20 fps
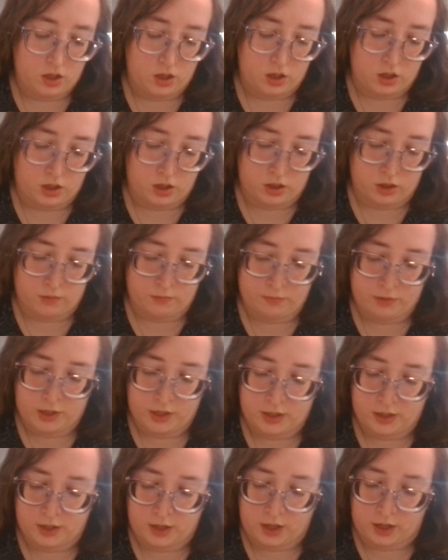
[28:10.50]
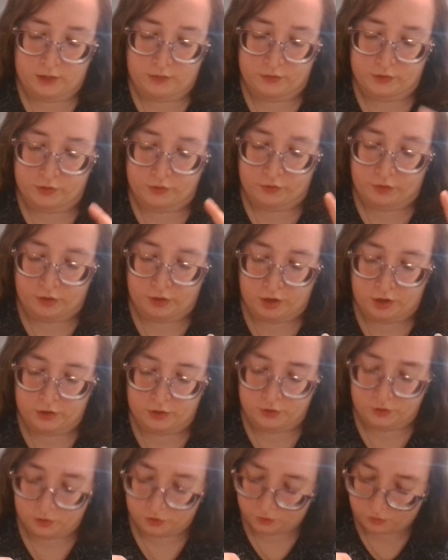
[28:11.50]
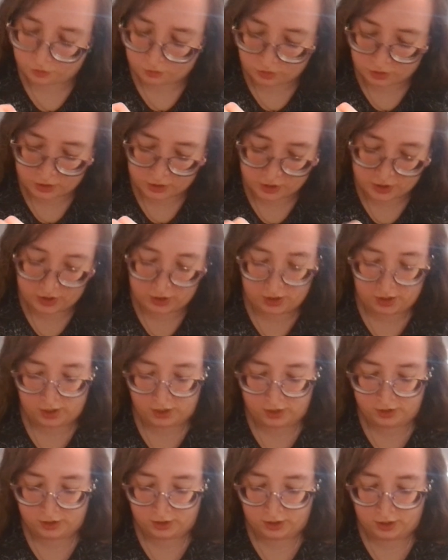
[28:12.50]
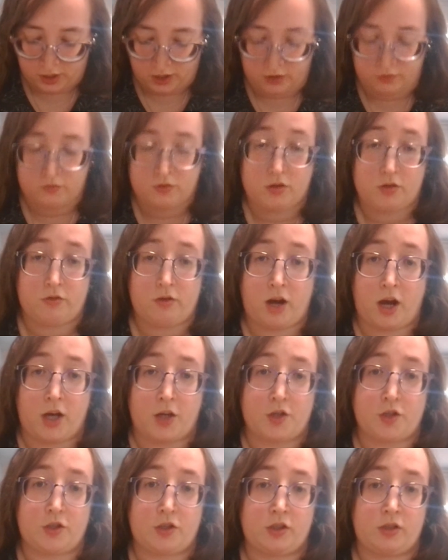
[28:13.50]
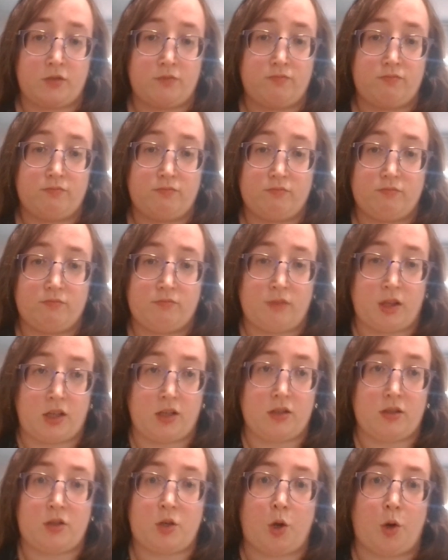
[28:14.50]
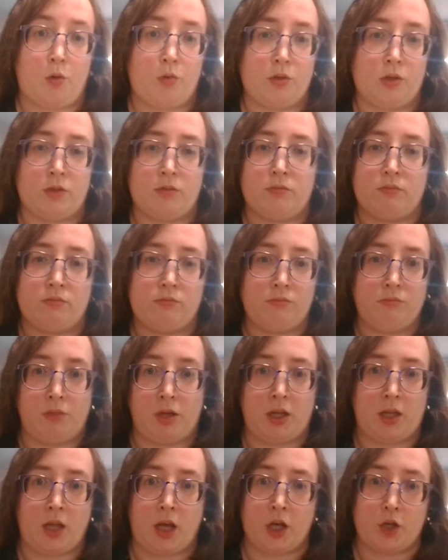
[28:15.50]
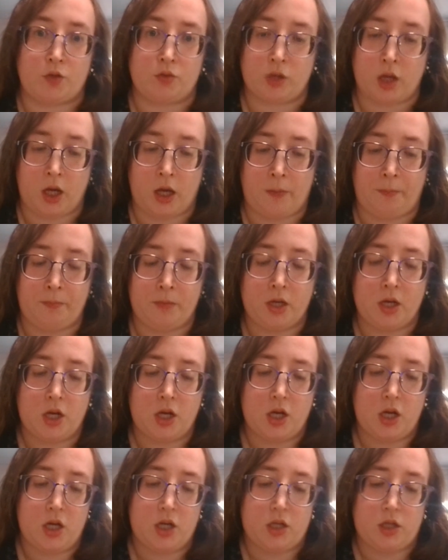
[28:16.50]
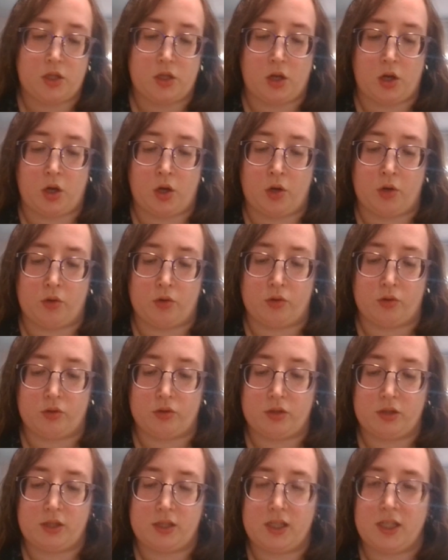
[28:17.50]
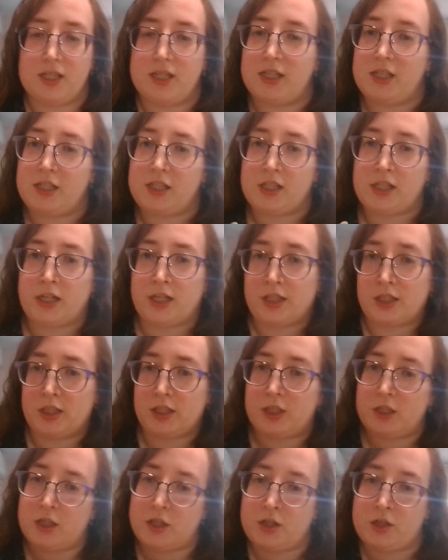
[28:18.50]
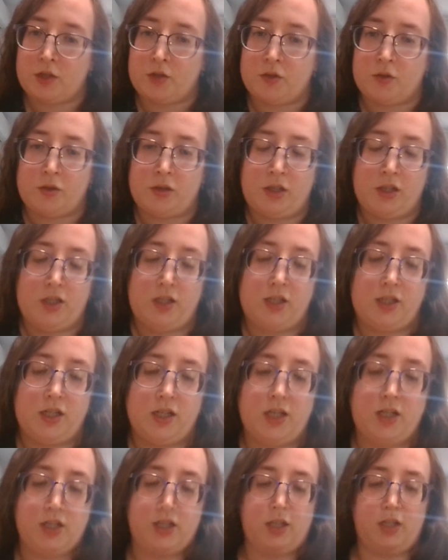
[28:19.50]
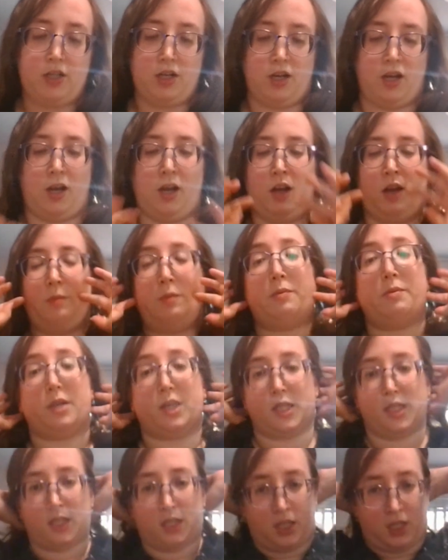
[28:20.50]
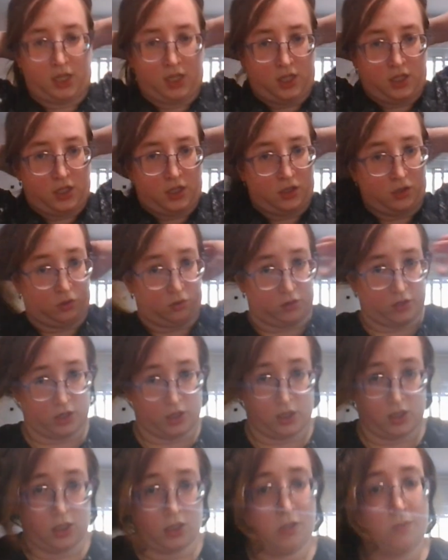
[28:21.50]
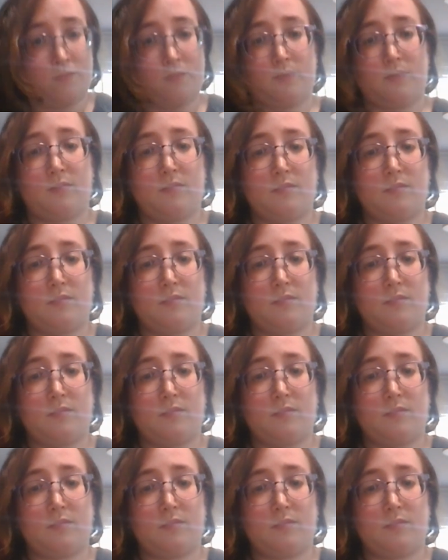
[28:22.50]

And then I have to figure out the story, and then I have to actually like code and make the actual game. So lots to do. But basically the story,